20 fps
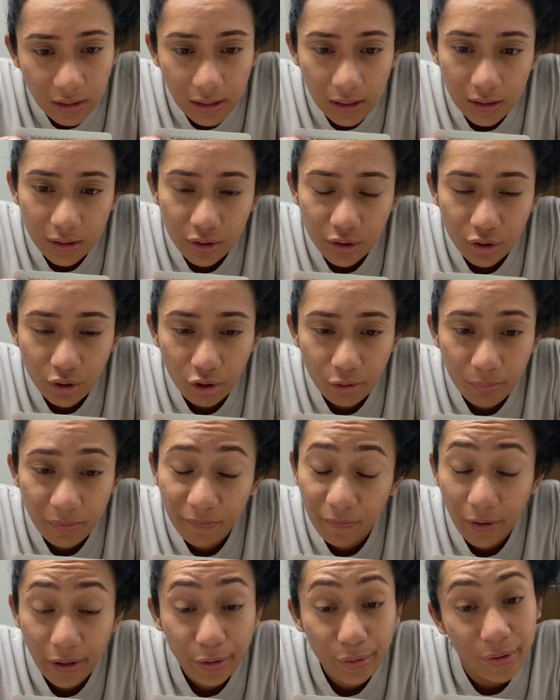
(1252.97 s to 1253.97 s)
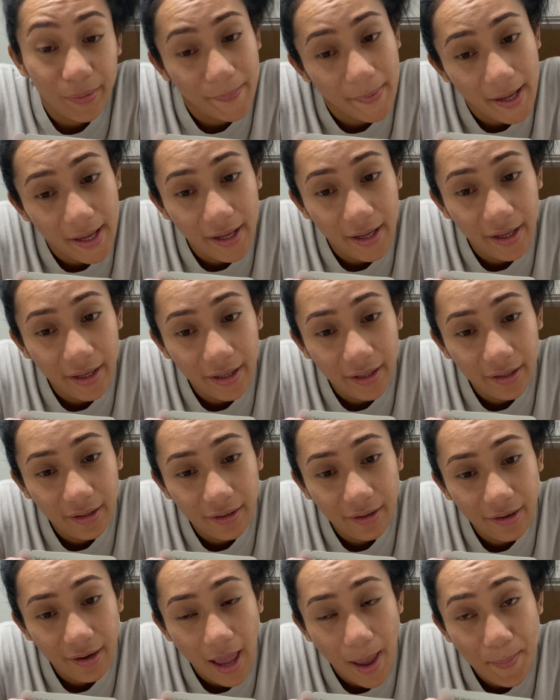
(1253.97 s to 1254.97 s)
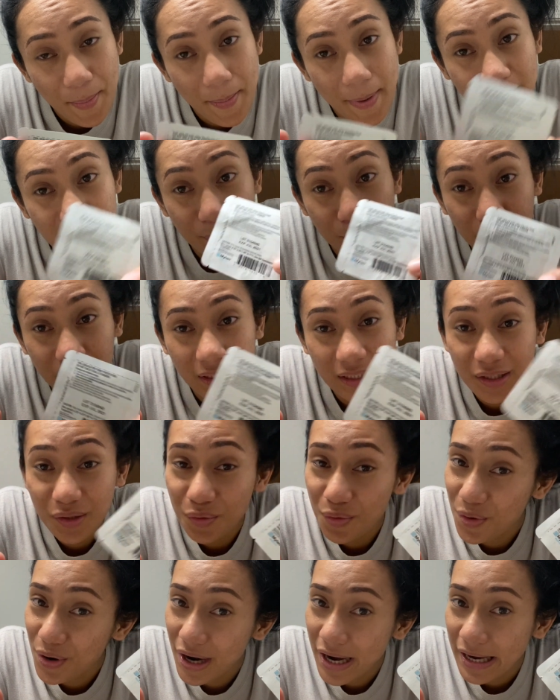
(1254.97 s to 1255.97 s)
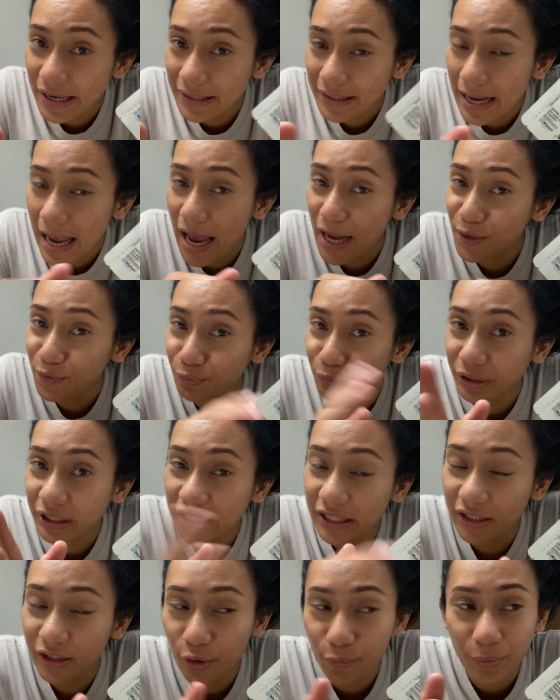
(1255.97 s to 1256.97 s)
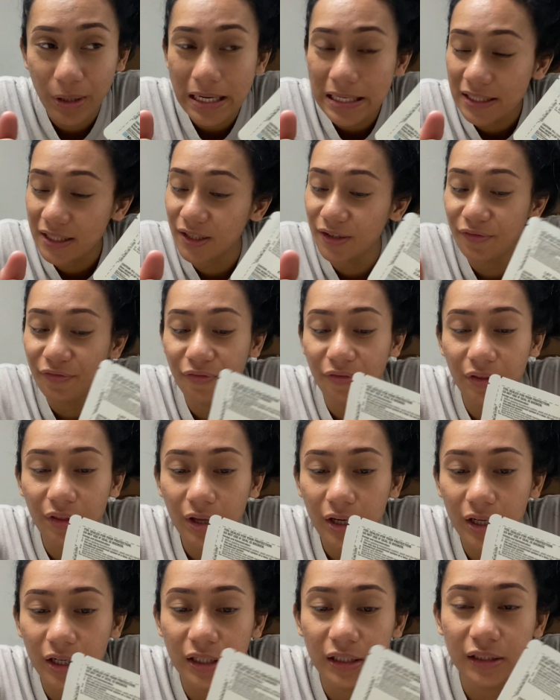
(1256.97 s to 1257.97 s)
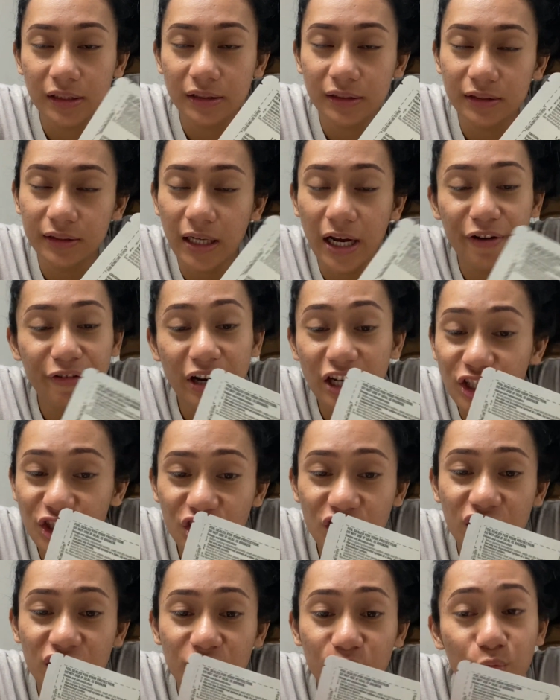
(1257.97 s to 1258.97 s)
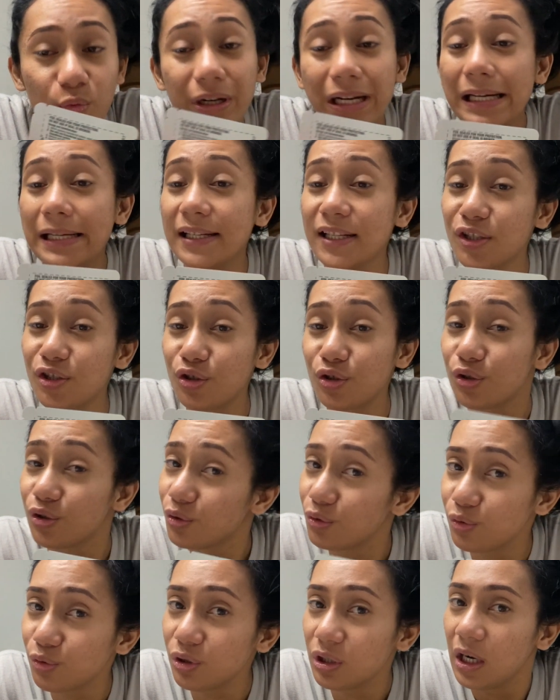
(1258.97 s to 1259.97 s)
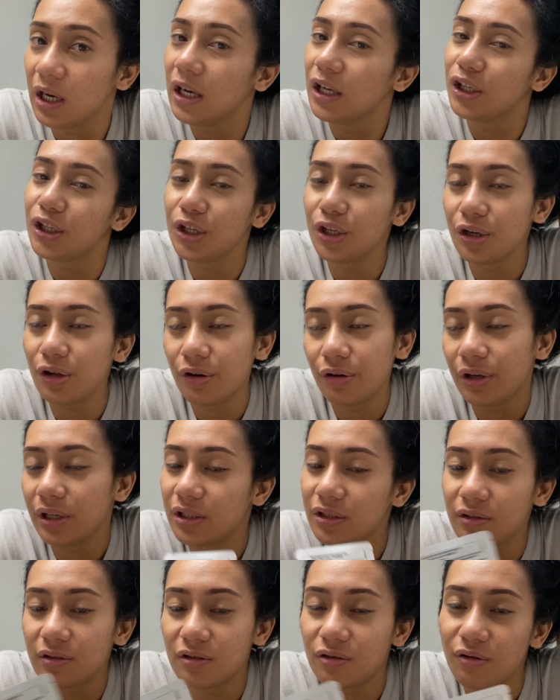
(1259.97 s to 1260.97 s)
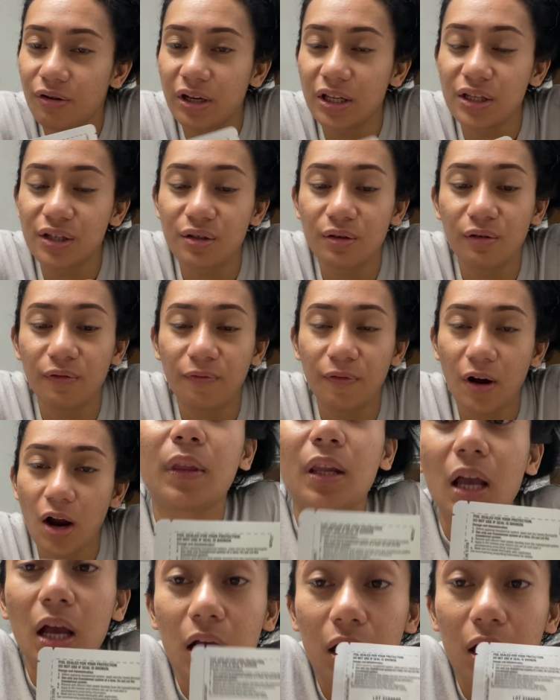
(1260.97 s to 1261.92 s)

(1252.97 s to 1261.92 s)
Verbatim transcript: And so before I go to bed, I'm about to put this on and read the rest of the directions and what I need to do, you know, and so on and so forth.